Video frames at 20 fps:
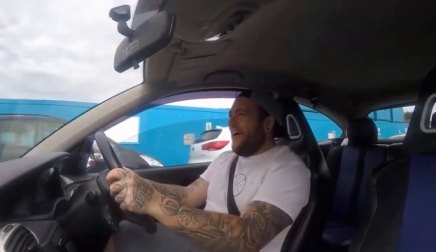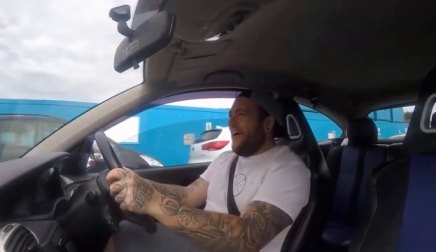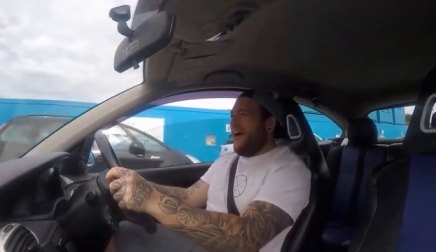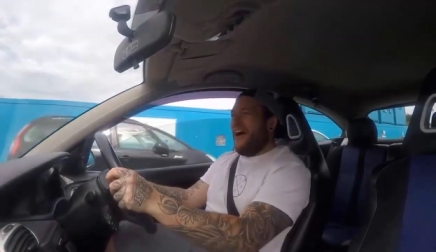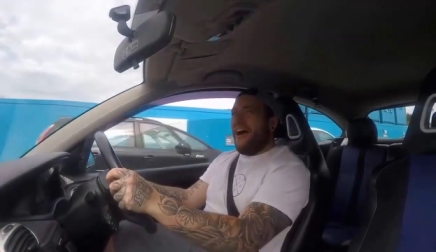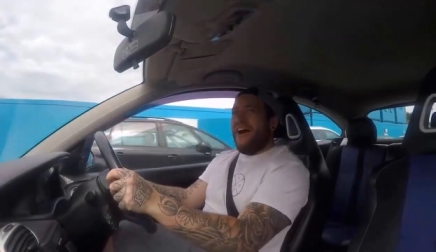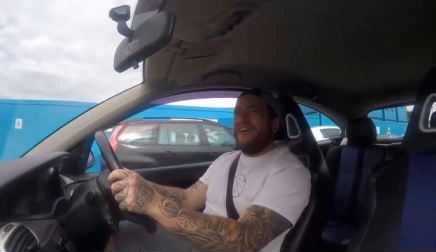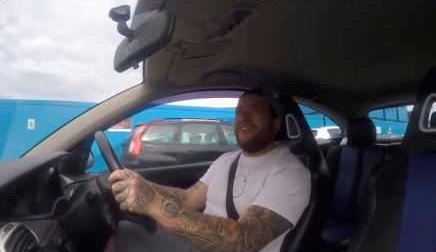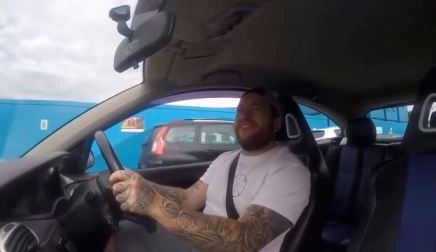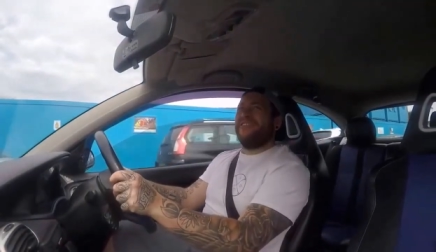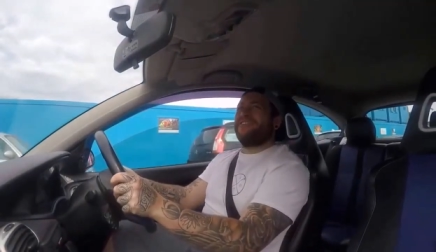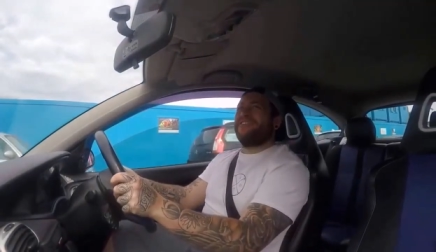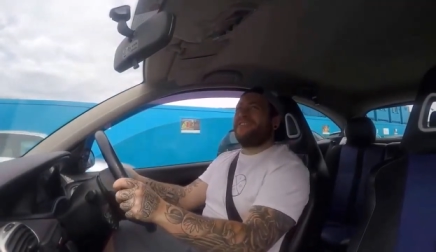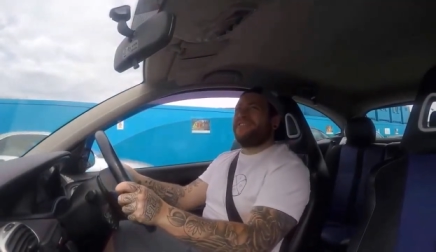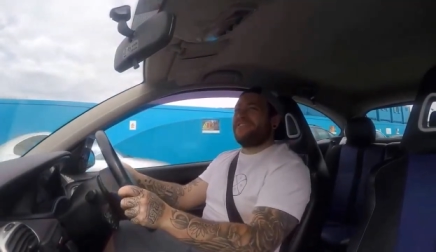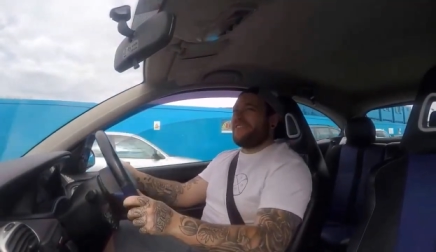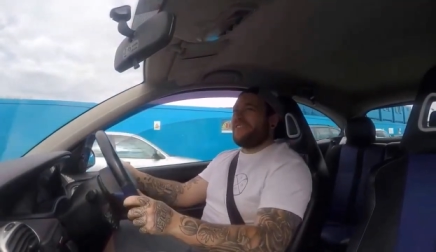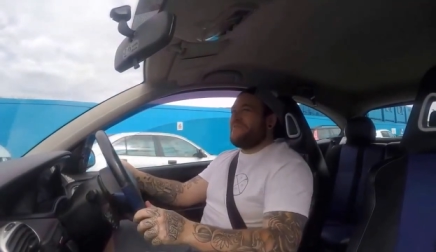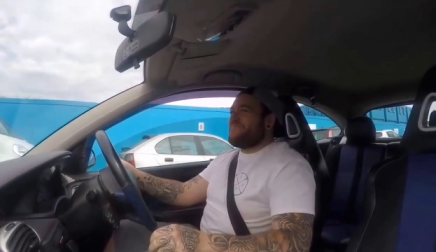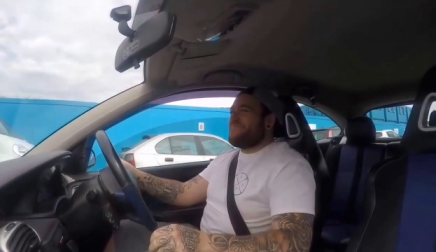Oh, the
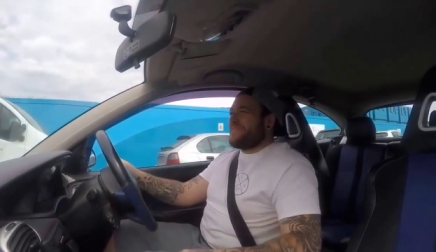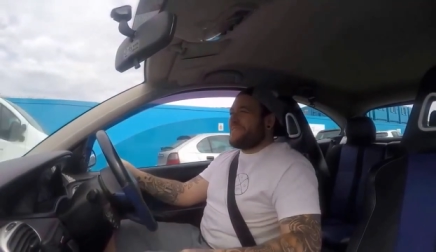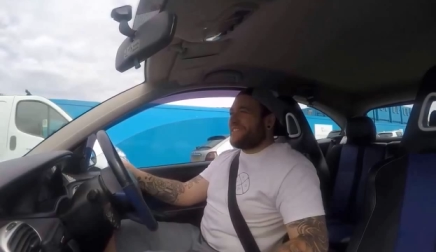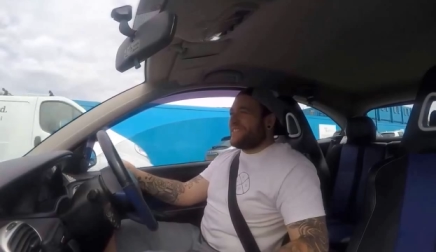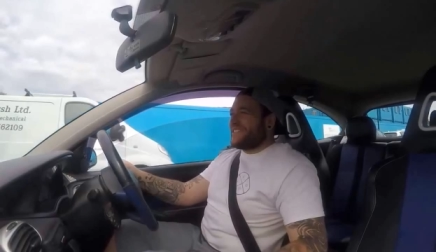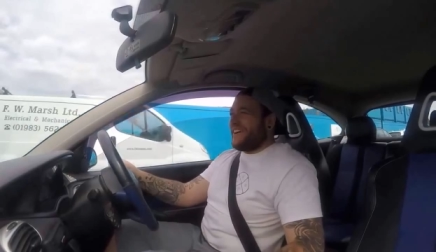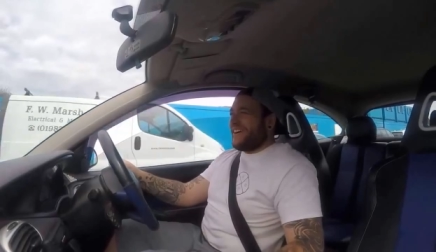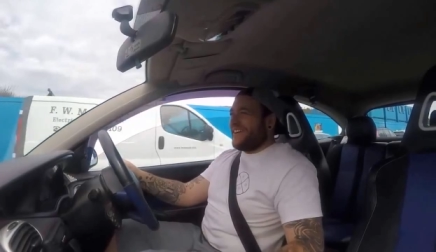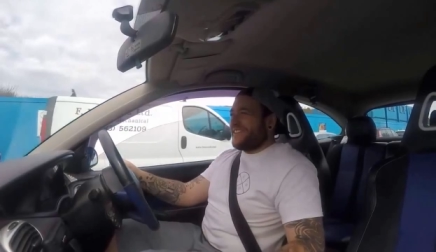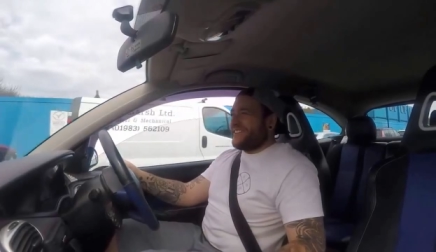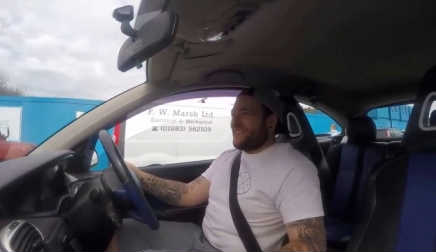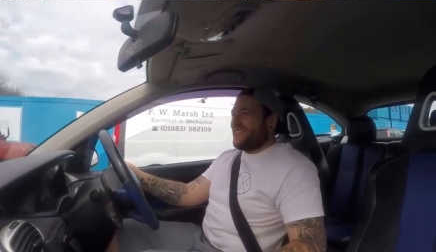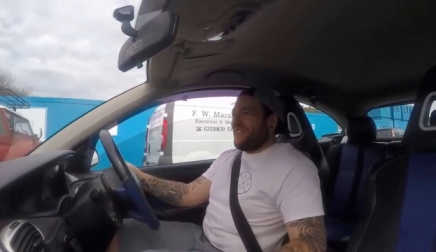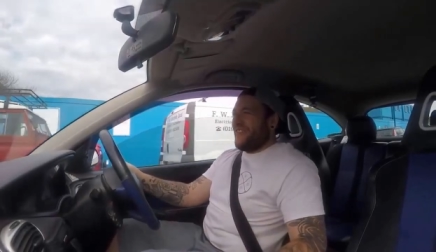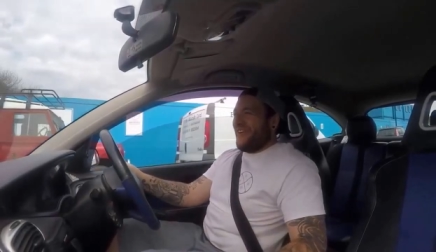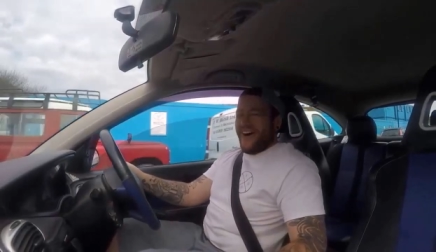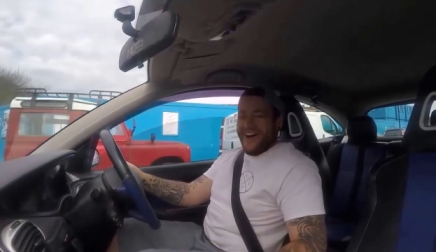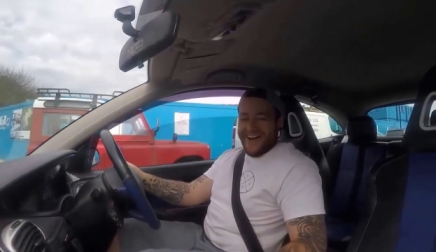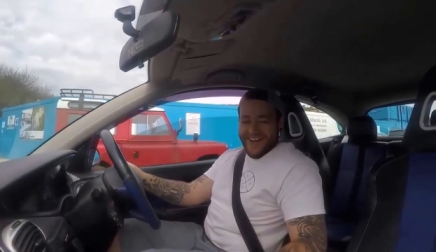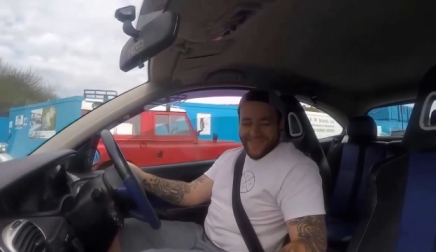supercharger
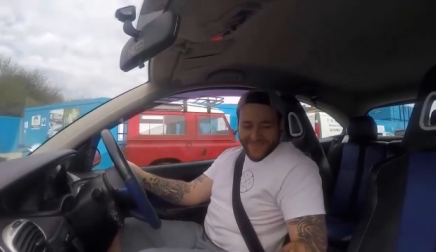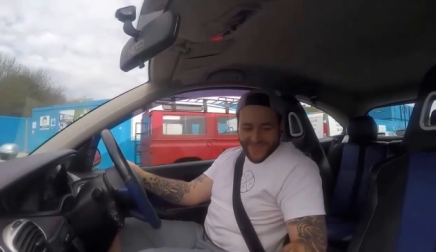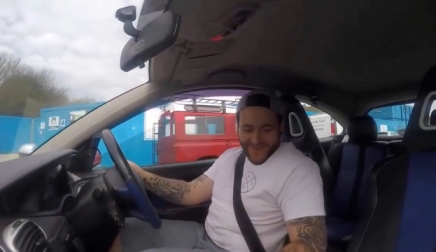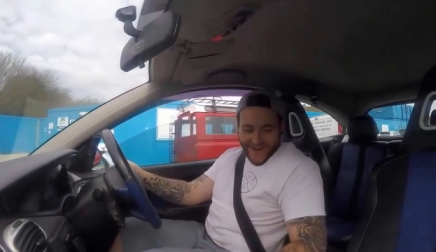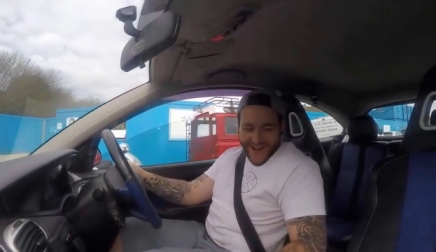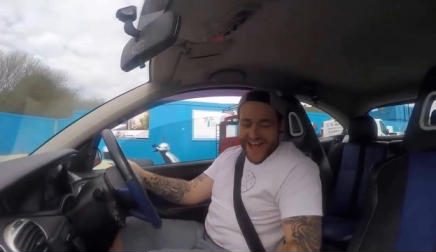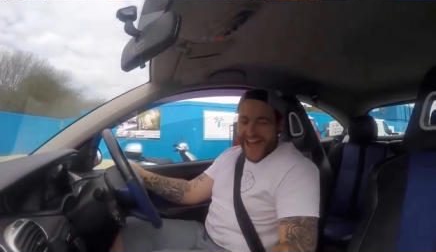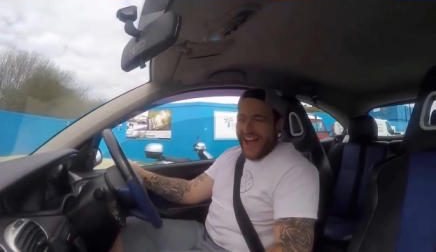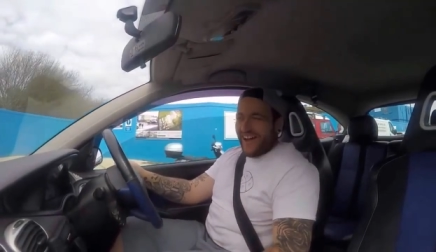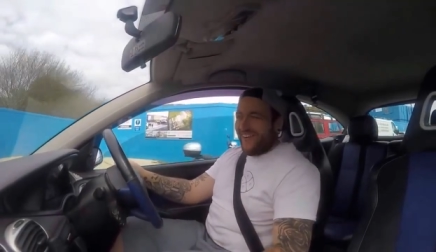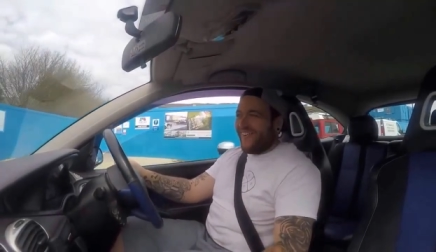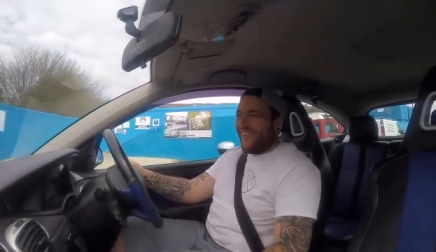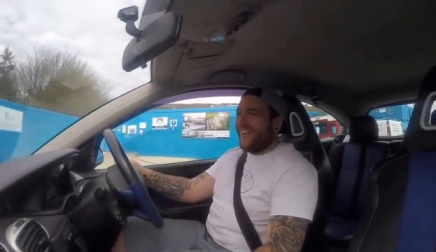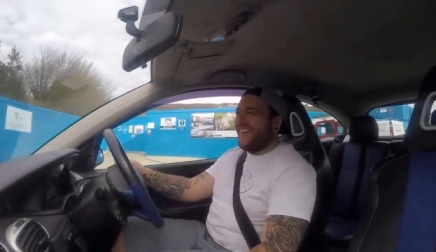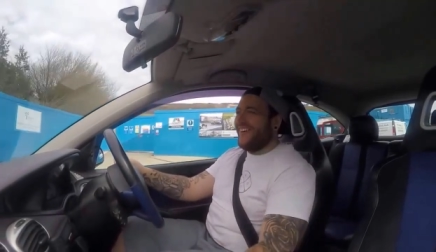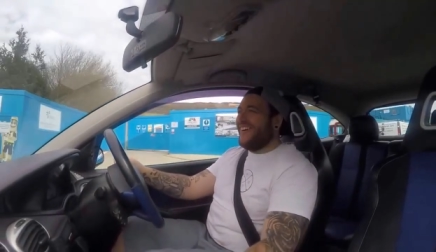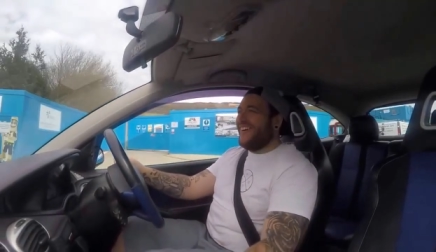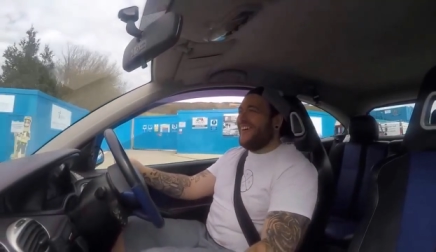whine, wow.